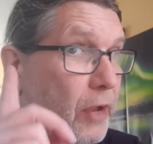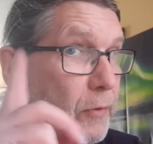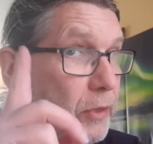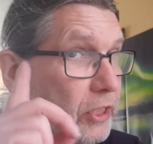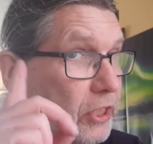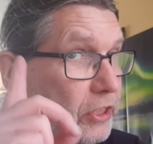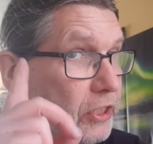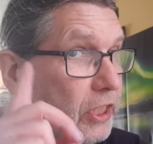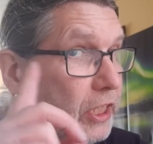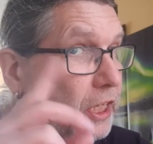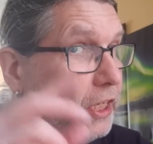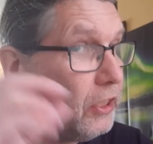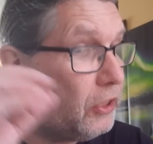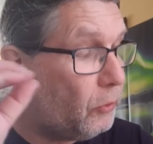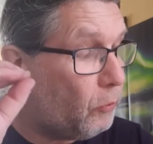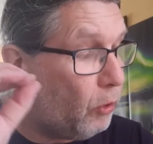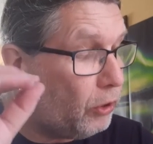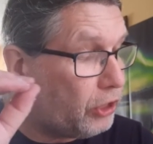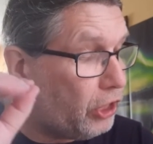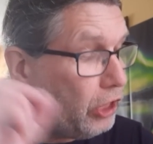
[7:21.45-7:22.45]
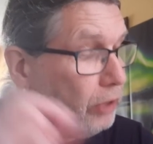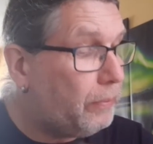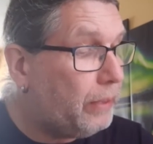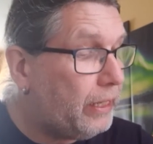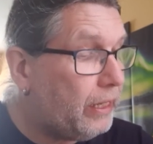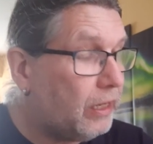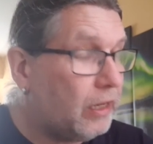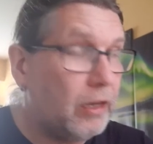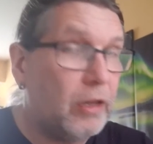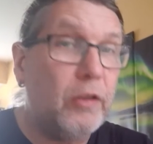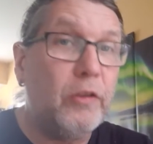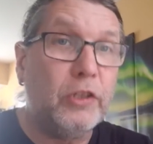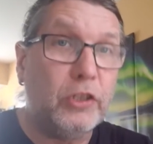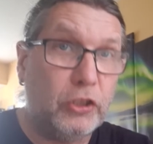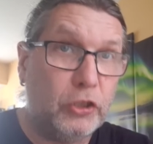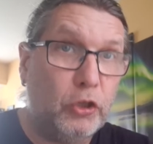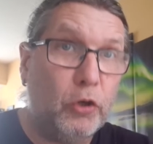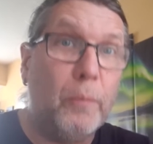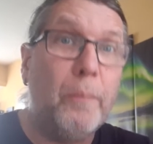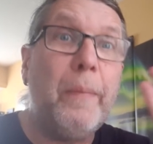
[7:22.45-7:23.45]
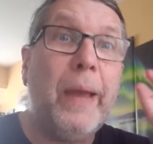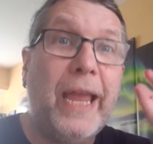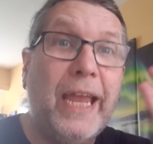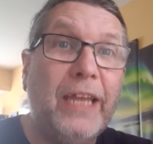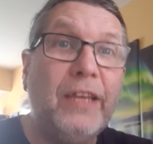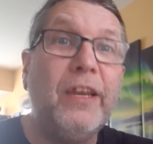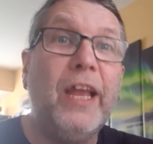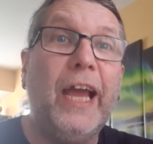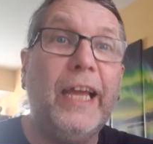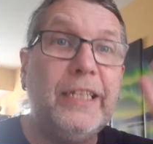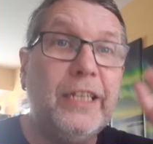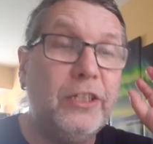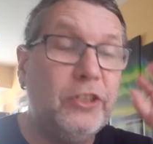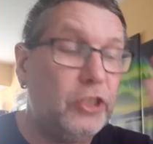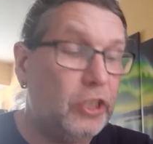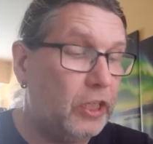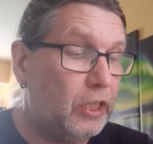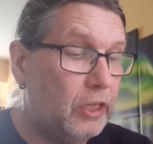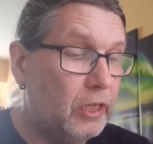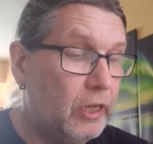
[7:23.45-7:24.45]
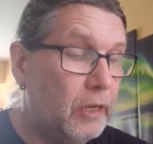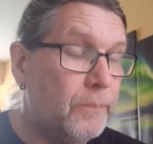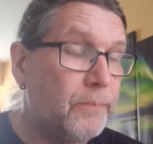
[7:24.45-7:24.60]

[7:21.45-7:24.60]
which is the one in the middle, your main energy